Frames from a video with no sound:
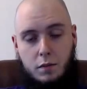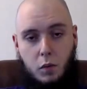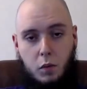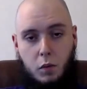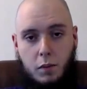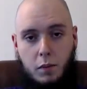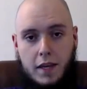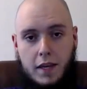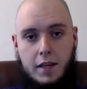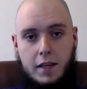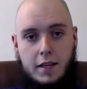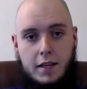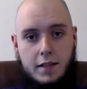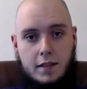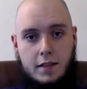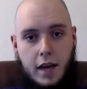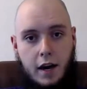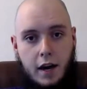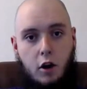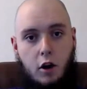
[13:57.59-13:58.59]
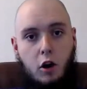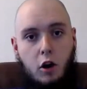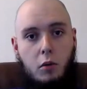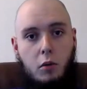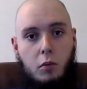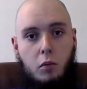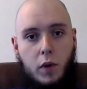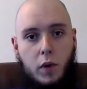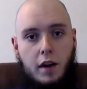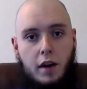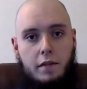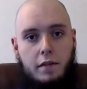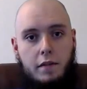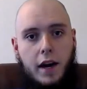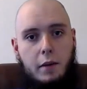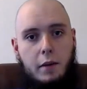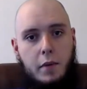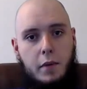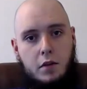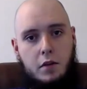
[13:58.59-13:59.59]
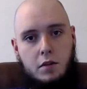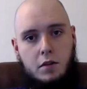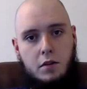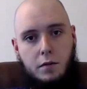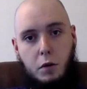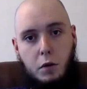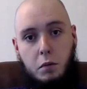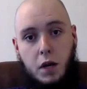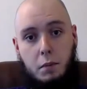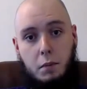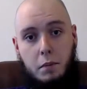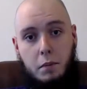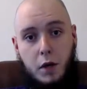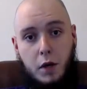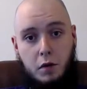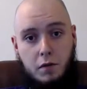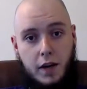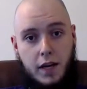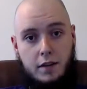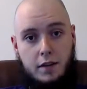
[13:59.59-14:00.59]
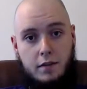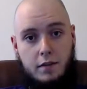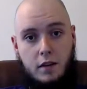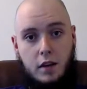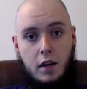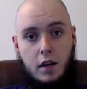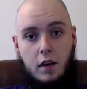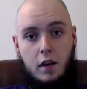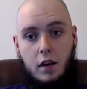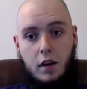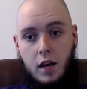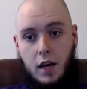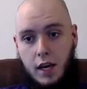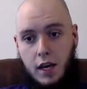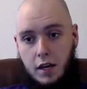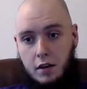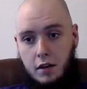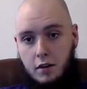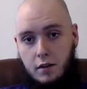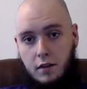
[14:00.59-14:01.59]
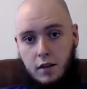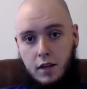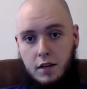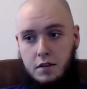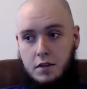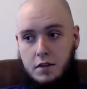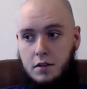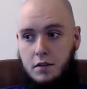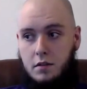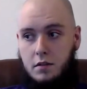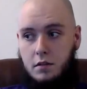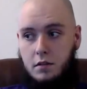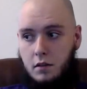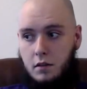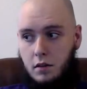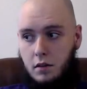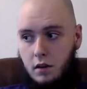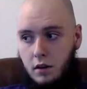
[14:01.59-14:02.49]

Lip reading: When we make these at home, we have high amounts of ruminant milk fats. And this,